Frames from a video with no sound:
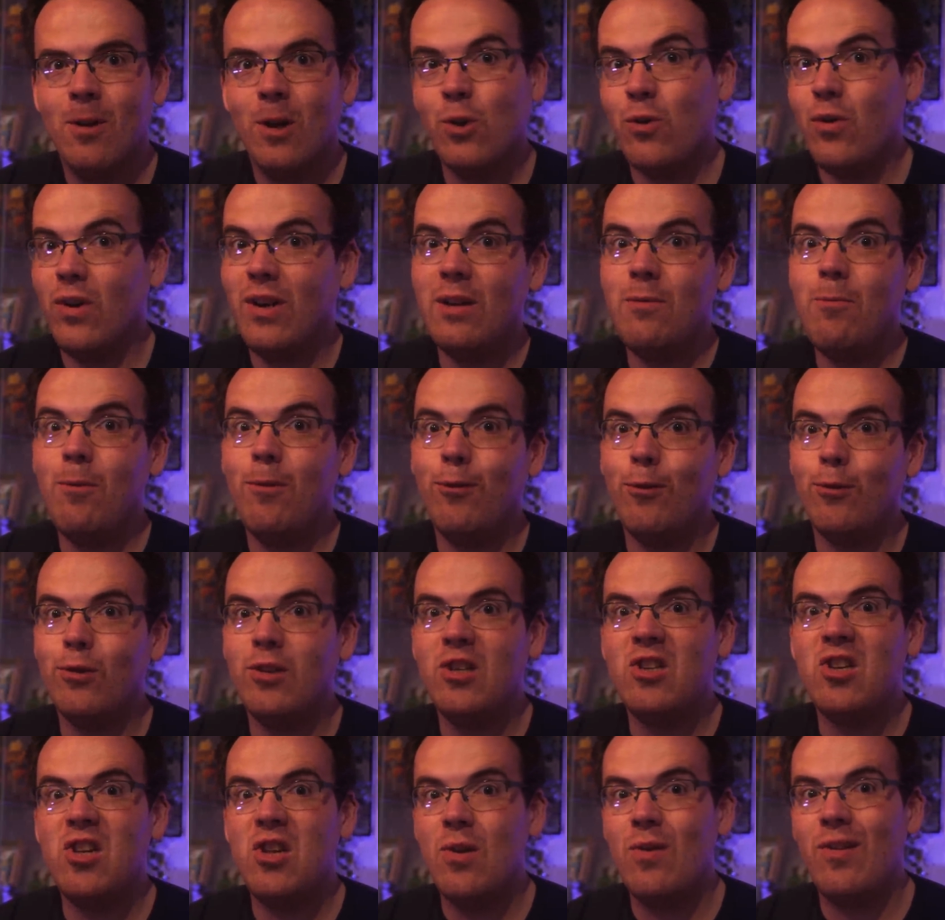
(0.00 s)
Krillin
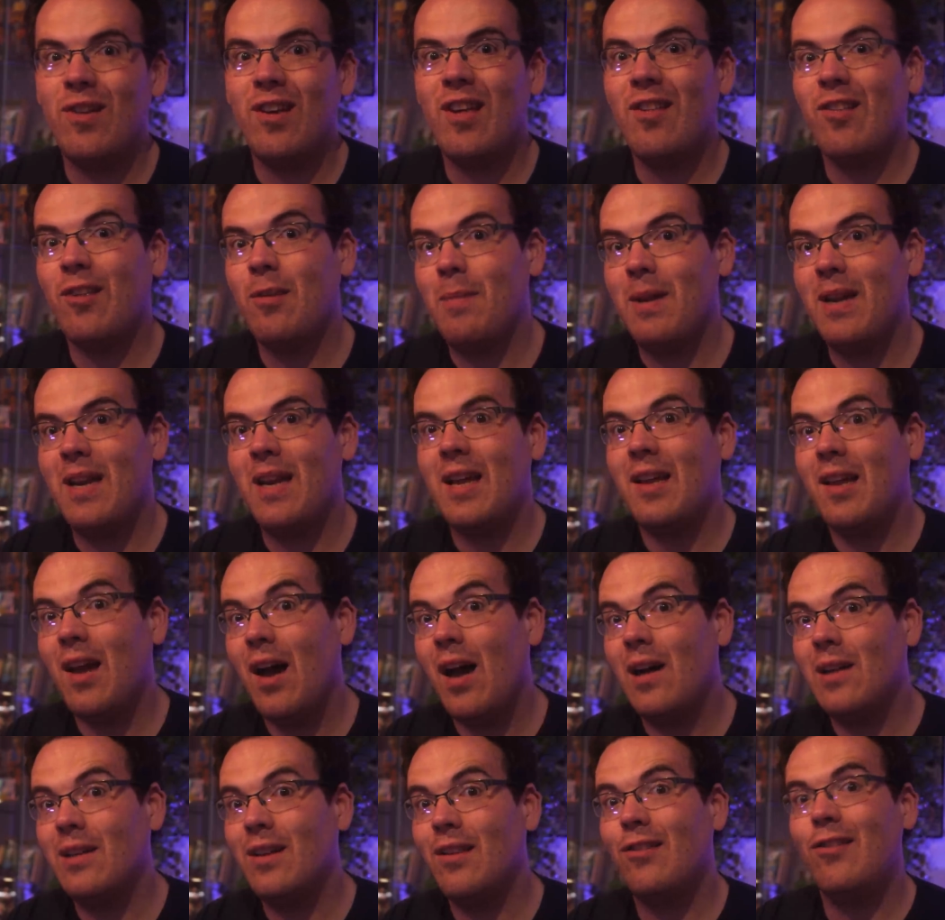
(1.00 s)
resorted to using his comedic
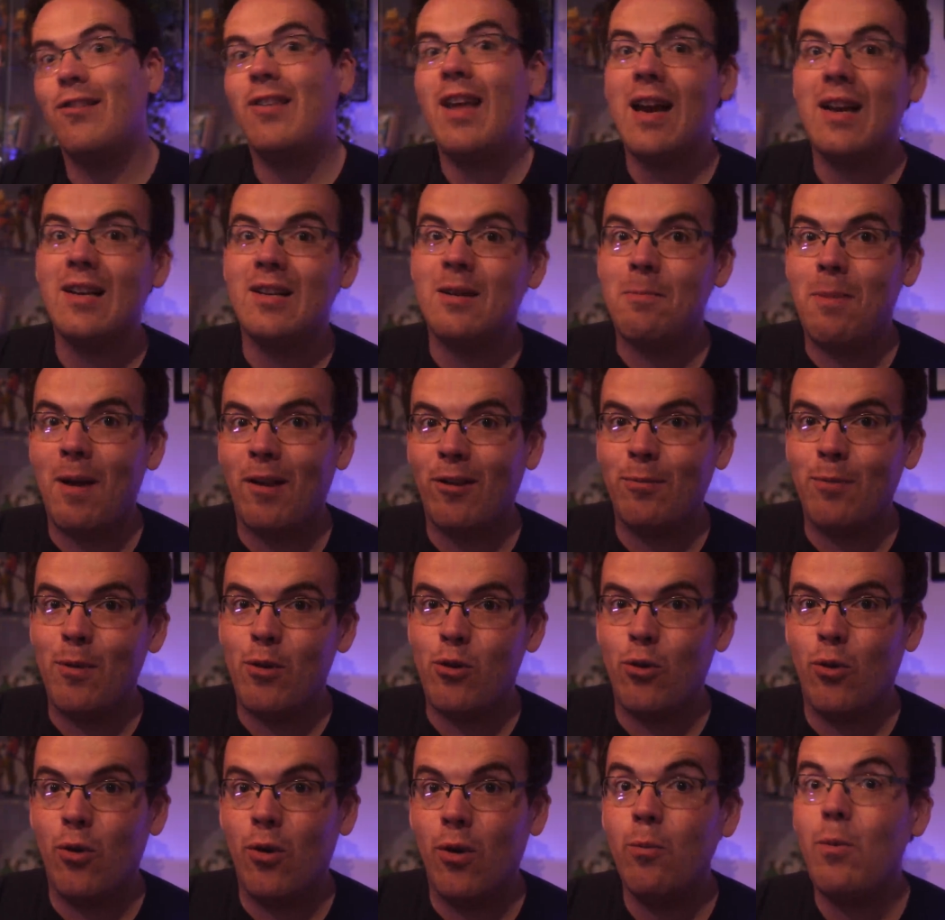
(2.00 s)
guile instead to best
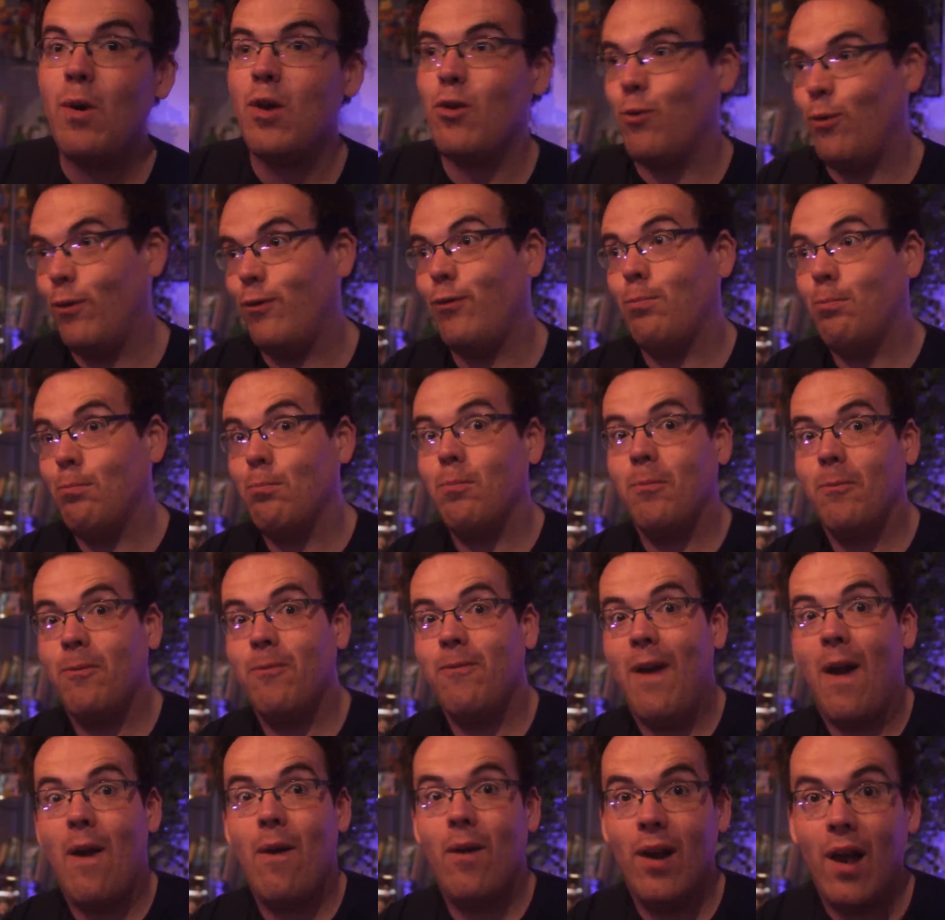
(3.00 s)
Majora, which was
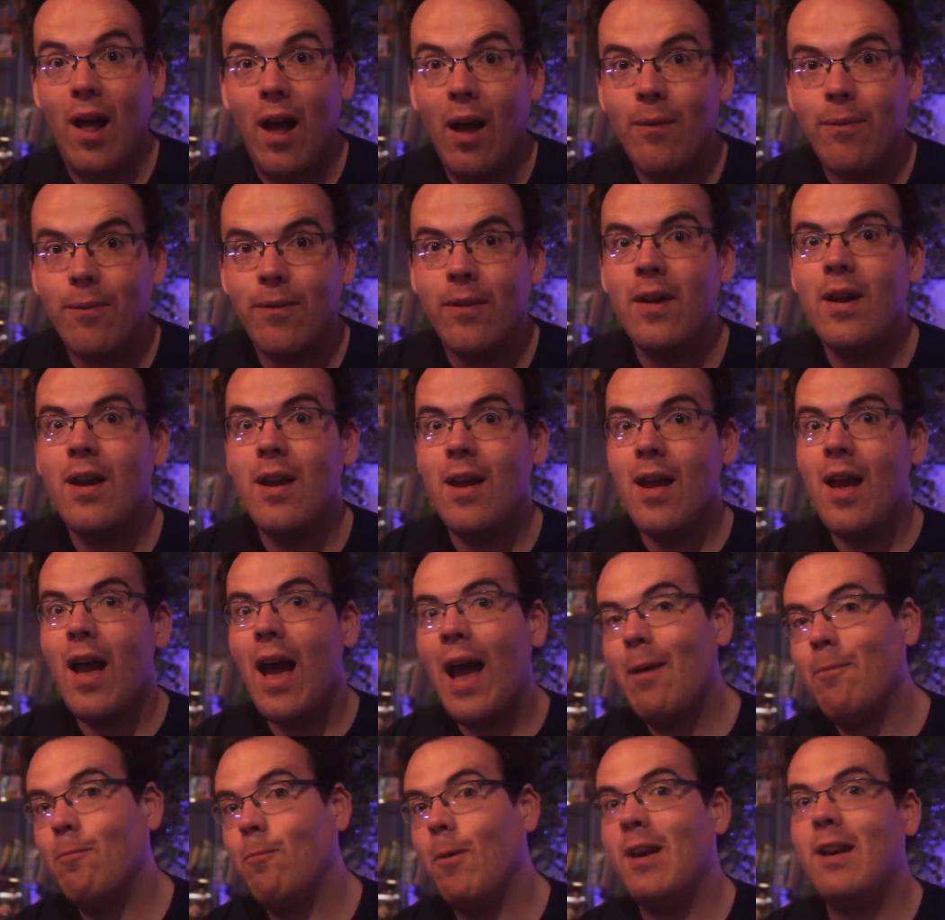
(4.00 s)
fair enough,
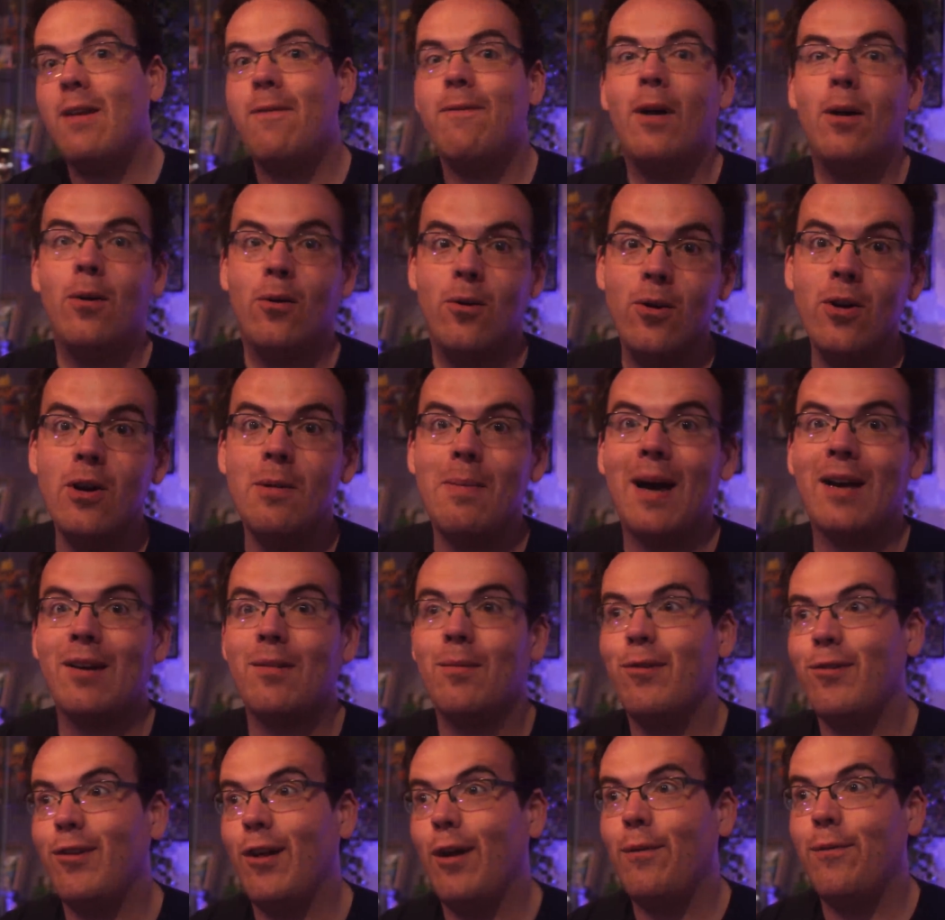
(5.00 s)
and when he felt good about
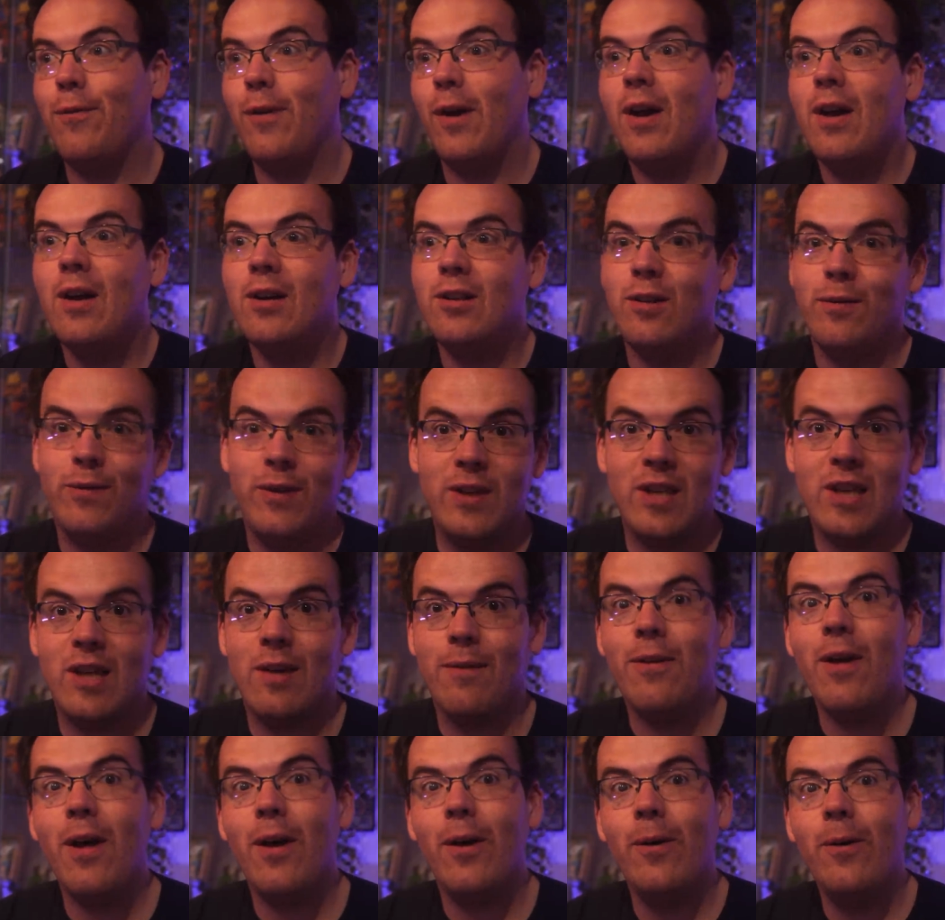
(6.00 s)
himself for defeating
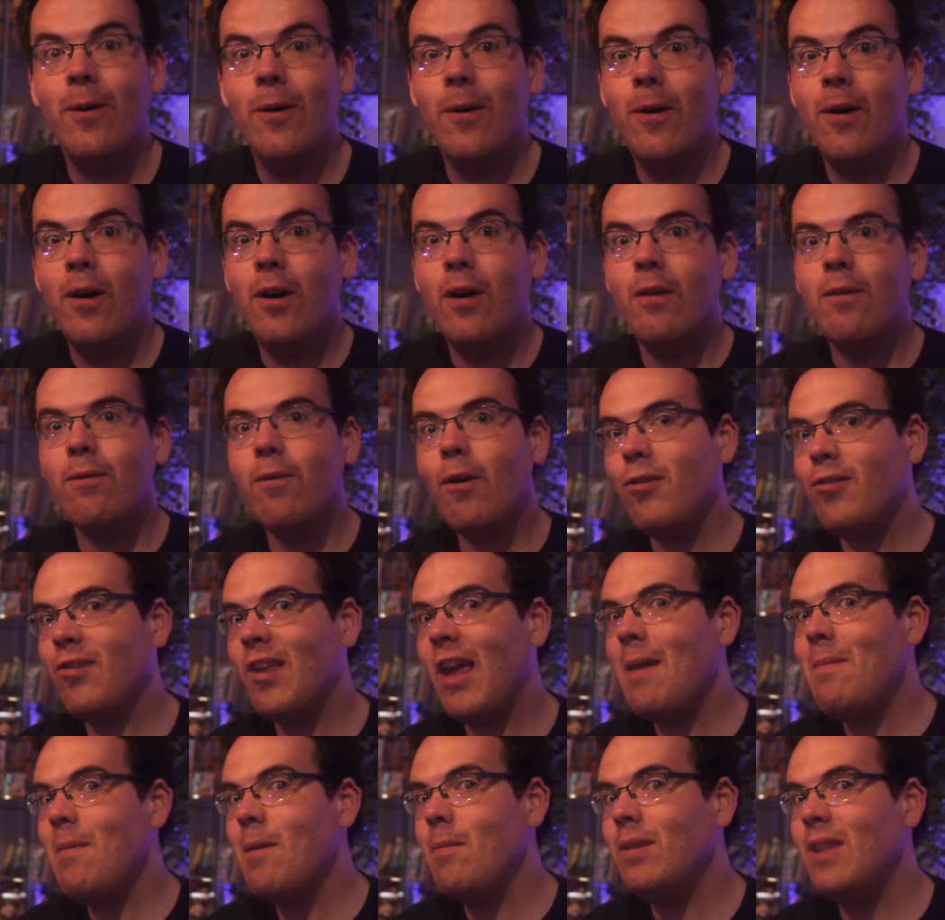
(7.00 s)
a foe, Frost
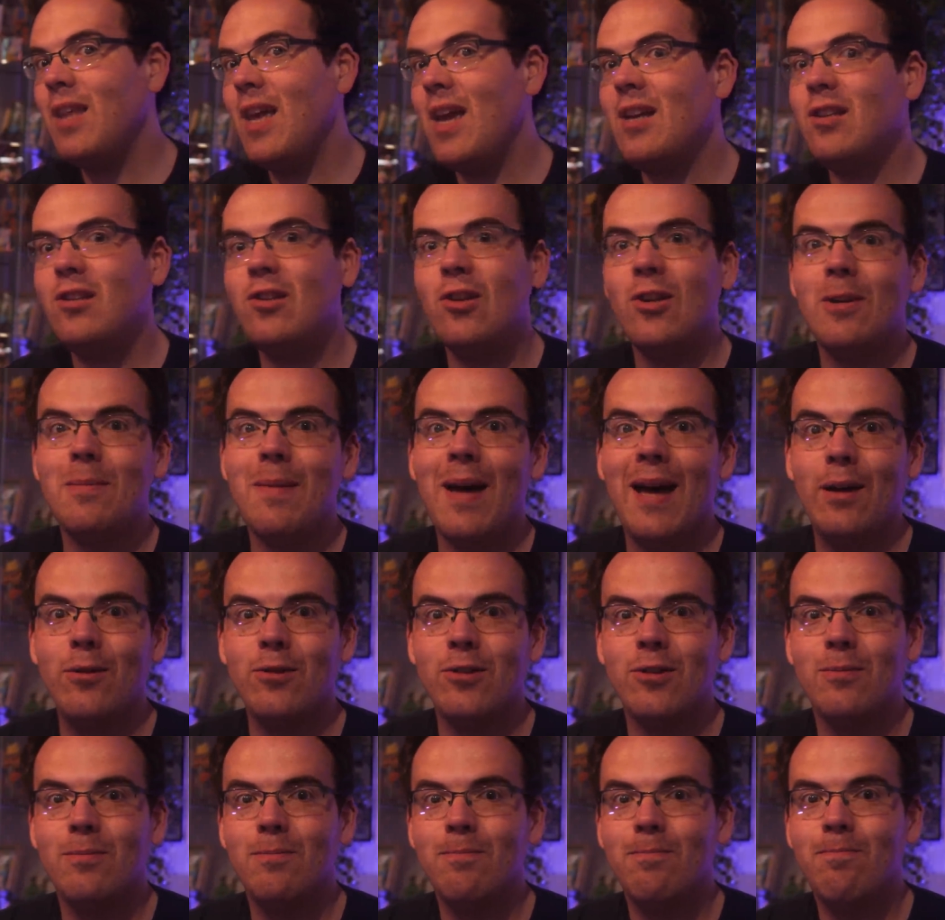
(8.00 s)
came in with a hit and took him
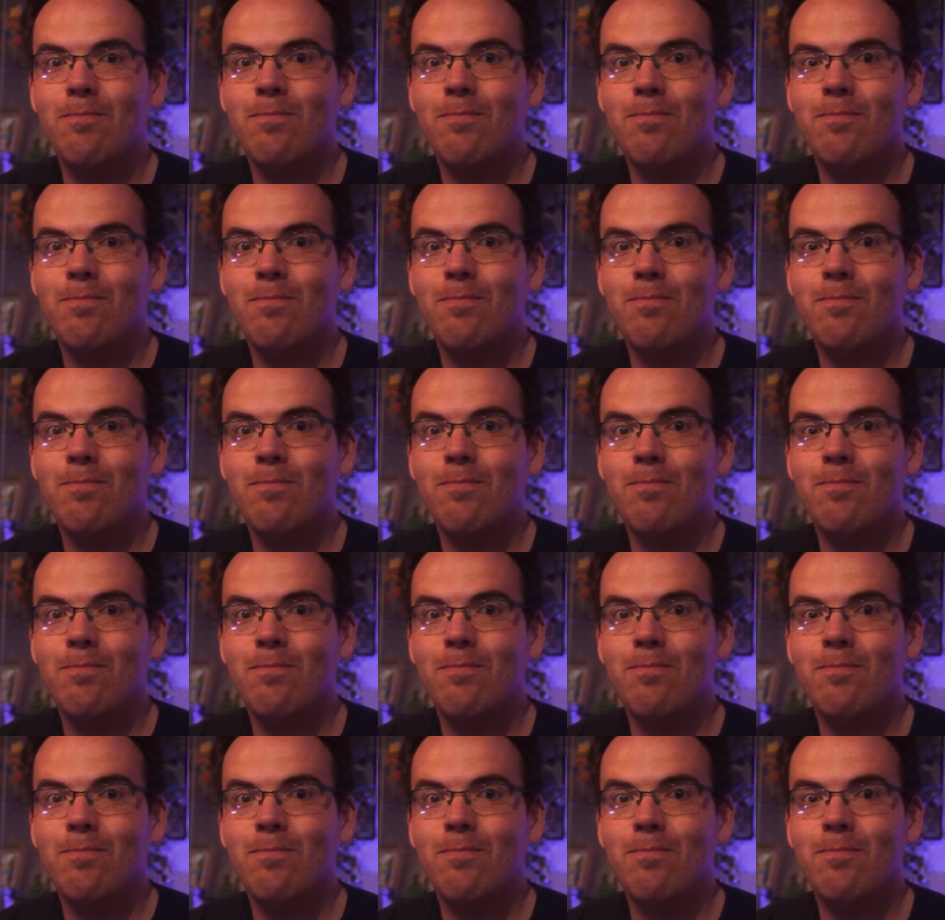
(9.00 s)
out.